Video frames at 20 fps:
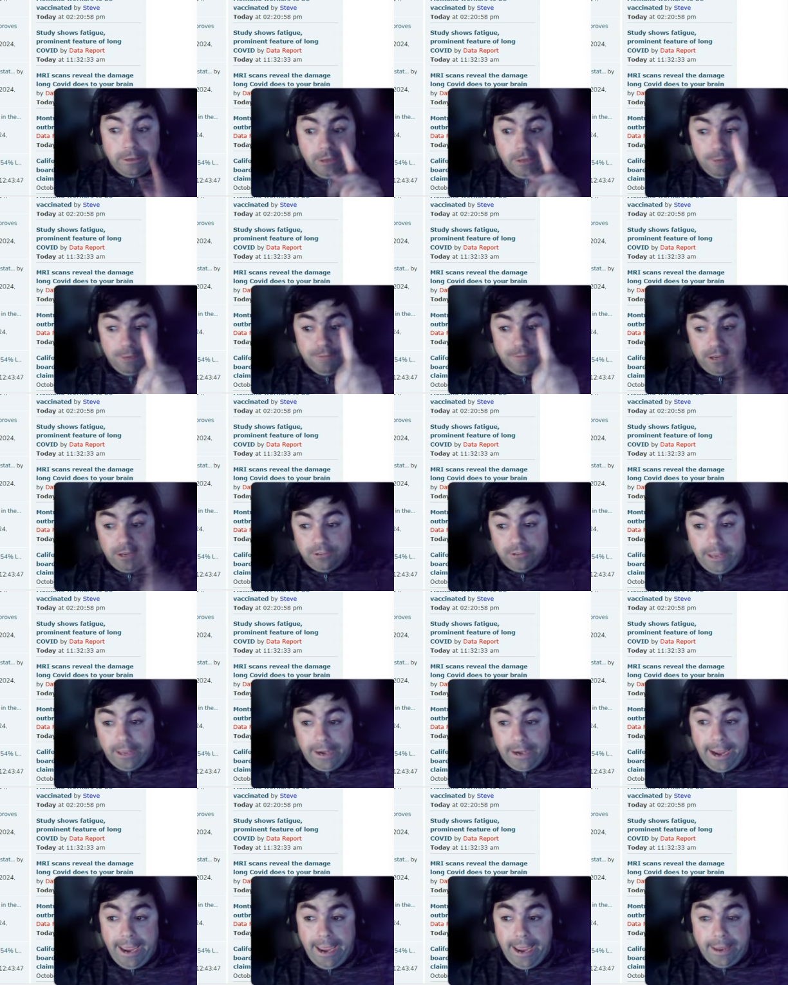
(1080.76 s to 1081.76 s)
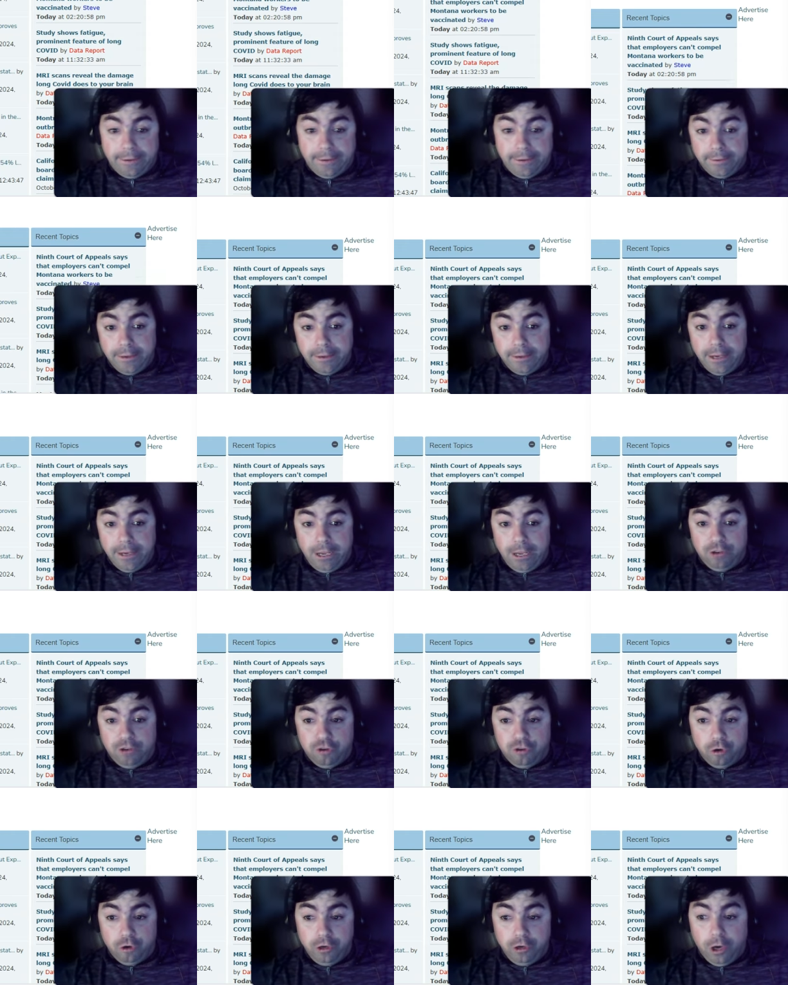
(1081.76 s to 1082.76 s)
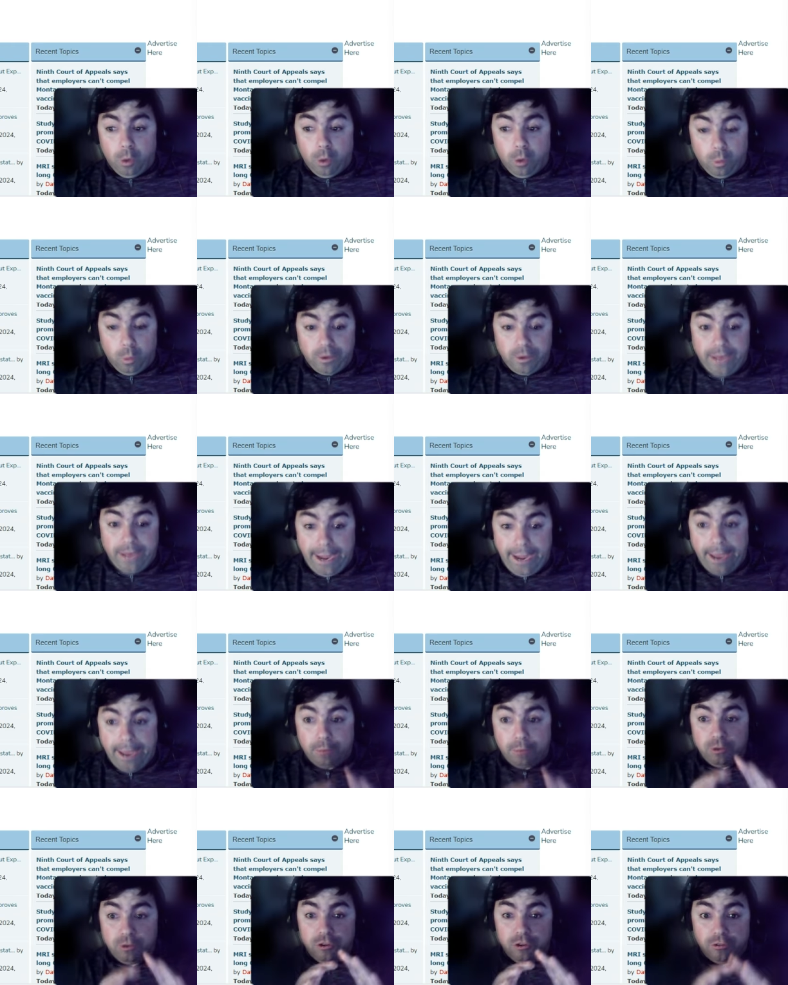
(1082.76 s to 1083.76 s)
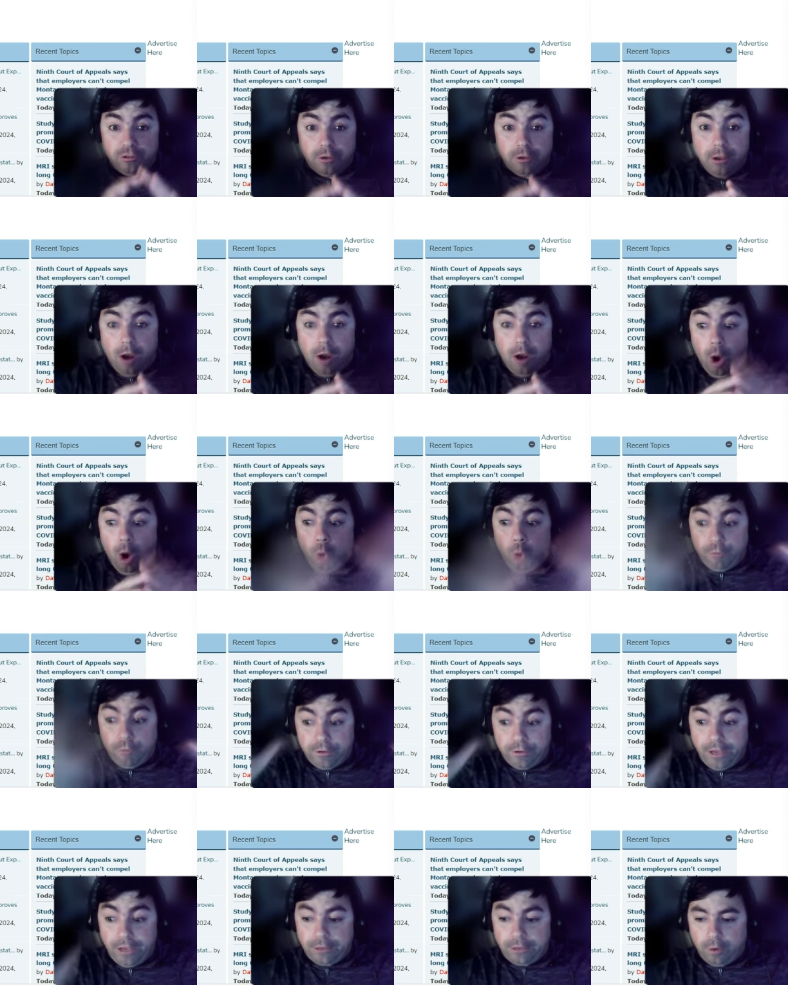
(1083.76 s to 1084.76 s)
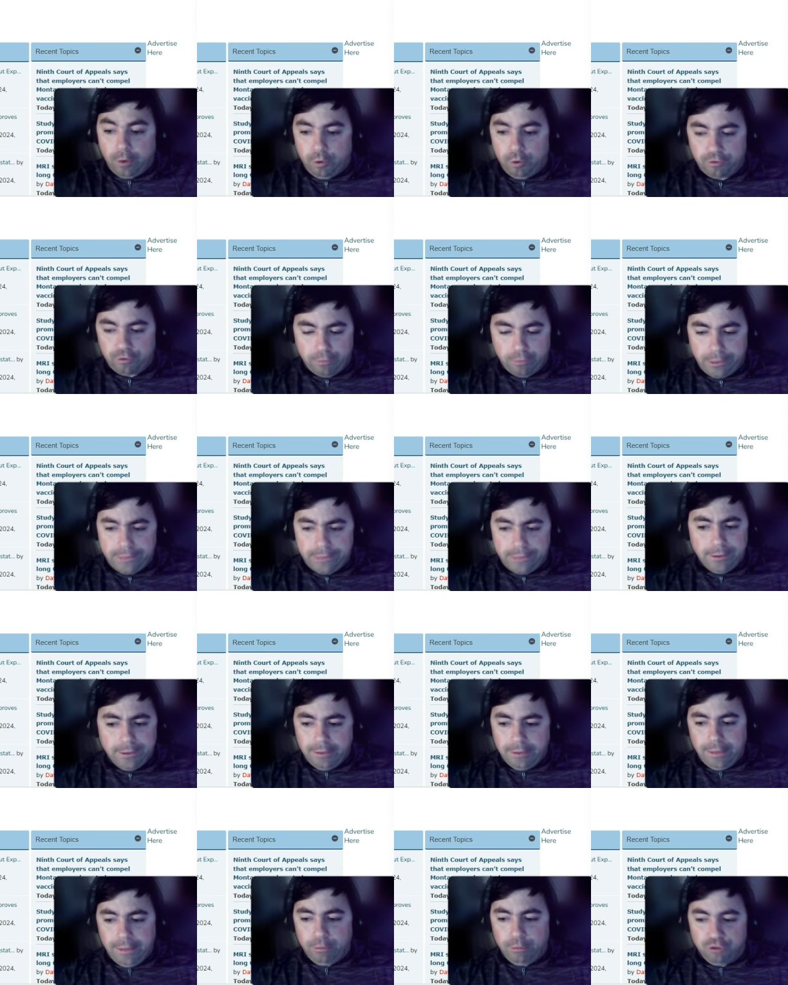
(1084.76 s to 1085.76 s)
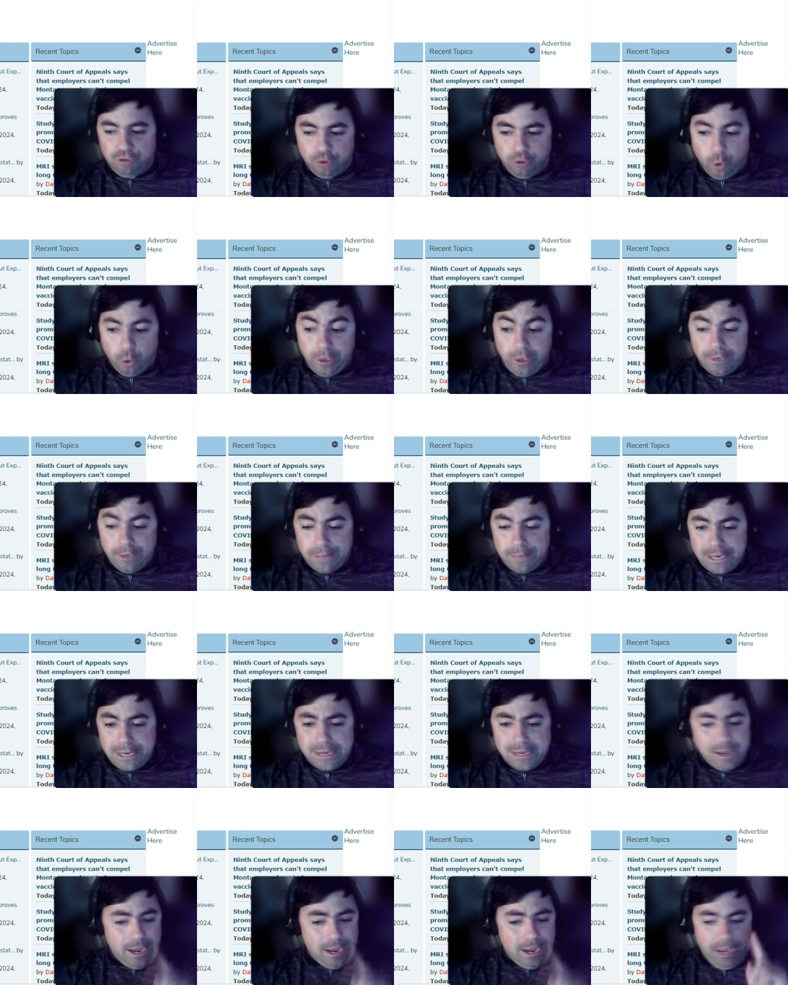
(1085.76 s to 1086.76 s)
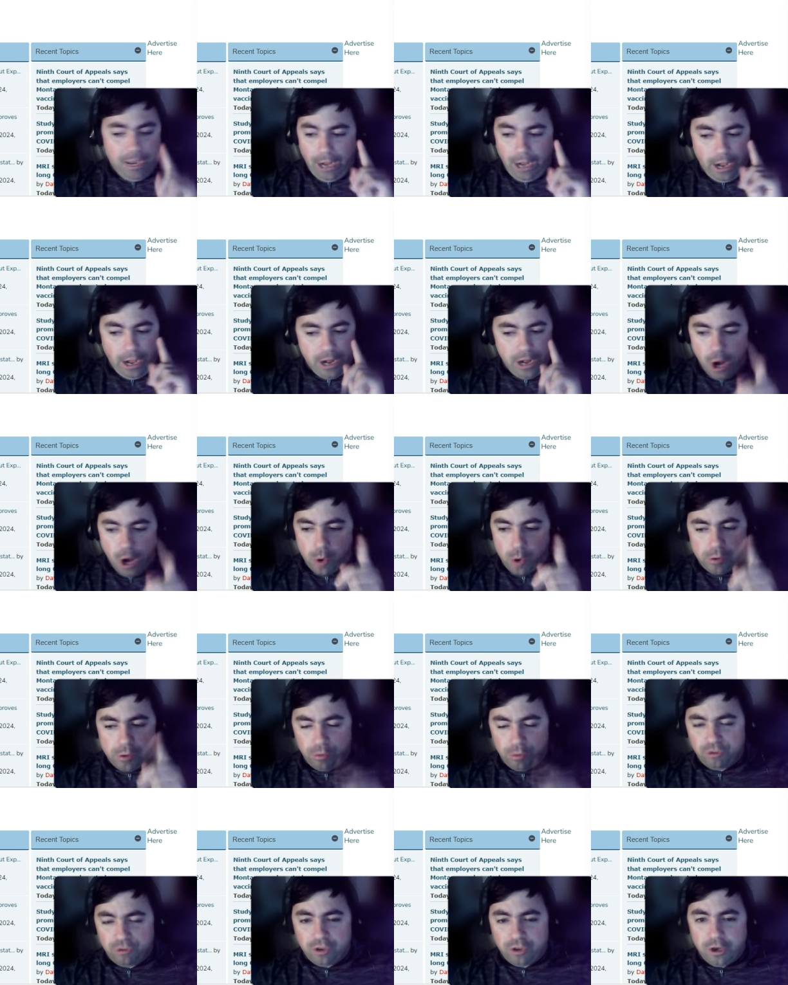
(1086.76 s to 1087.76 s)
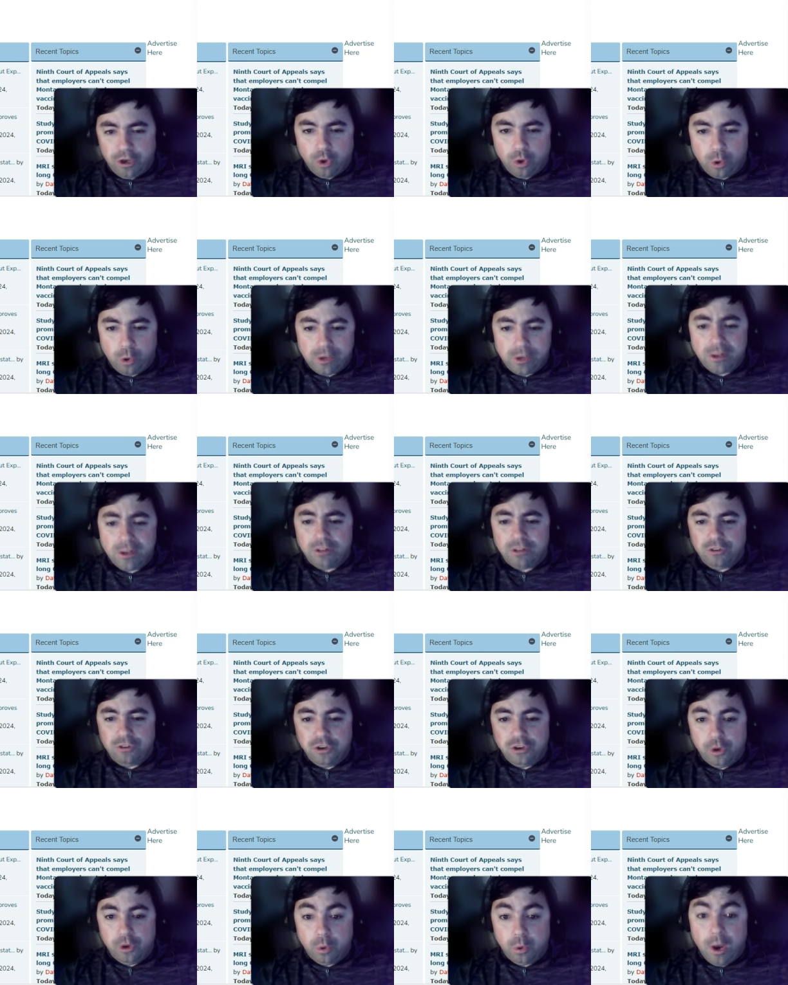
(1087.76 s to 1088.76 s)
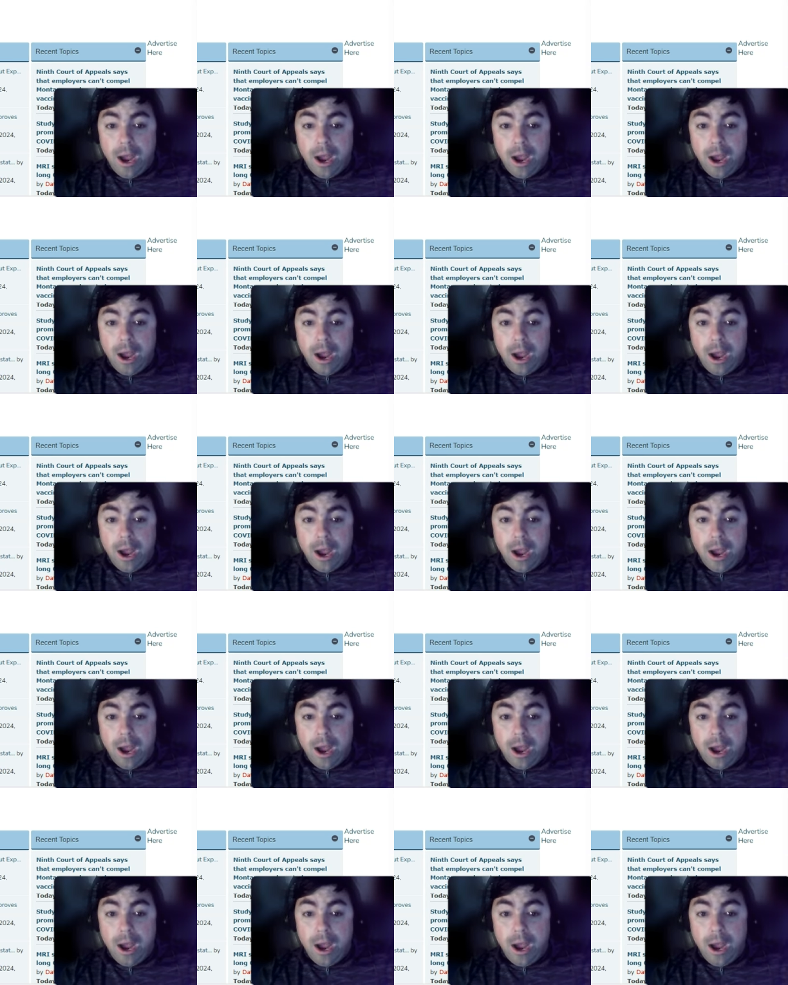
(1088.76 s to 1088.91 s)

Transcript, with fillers: did fix that ad issue, you know, where the ad would just overtake the whole screen. That was annoying to me, and I know it was annoying to you.